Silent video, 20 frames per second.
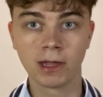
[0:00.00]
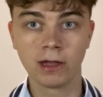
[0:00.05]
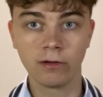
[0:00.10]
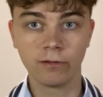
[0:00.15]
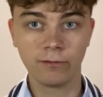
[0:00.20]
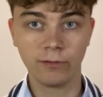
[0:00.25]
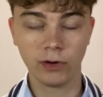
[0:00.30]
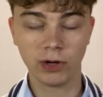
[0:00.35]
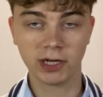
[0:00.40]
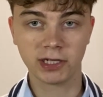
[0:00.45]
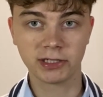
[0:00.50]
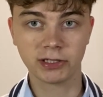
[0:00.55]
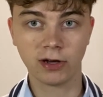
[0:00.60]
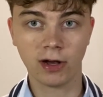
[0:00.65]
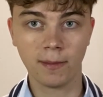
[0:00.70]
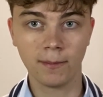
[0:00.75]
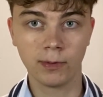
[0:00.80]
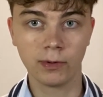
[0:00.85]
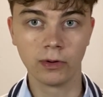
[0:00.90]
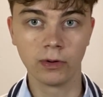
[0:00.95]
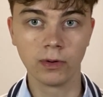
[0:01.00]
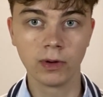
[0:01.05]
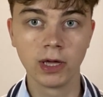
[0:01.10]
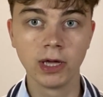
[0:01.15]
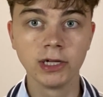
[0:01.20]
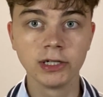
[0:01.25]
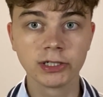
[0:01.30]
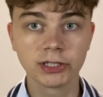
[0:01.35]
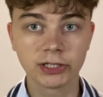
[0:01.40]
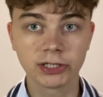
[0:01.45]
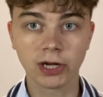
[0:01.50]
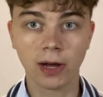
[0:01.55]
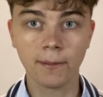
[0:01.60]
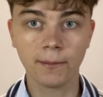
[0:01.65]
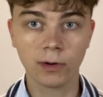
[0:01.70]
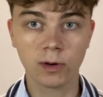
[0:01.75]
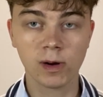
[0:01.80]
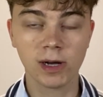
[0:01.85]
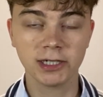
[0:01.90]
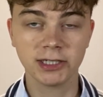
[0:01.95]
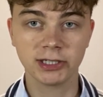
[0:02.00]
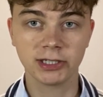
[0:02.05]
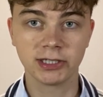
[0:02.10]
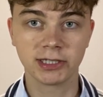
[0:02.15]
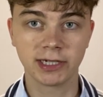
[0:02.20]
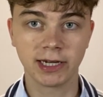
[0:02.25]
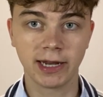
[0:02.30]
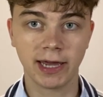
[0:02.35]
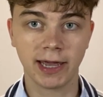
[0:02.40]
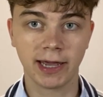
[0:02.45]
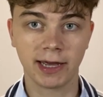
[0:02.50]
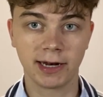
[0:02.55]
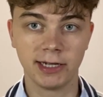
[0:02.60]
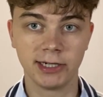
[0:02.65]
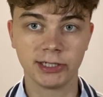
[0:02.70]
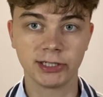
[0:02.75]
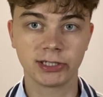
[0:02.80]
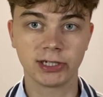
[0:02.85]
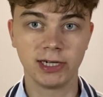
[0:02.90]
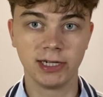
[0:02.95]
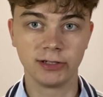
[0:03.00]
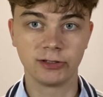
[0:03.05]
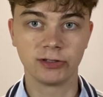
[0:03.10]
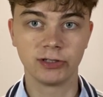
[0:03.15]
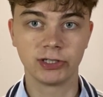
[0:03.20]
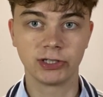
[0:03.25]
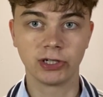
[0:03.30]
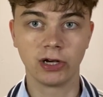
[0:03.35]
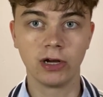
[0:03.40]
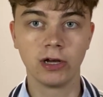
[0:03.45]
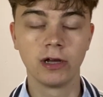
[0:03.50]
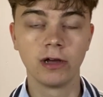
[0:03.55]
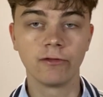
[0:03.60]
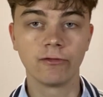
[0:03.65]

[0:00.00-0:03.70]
For example, some questions in English literature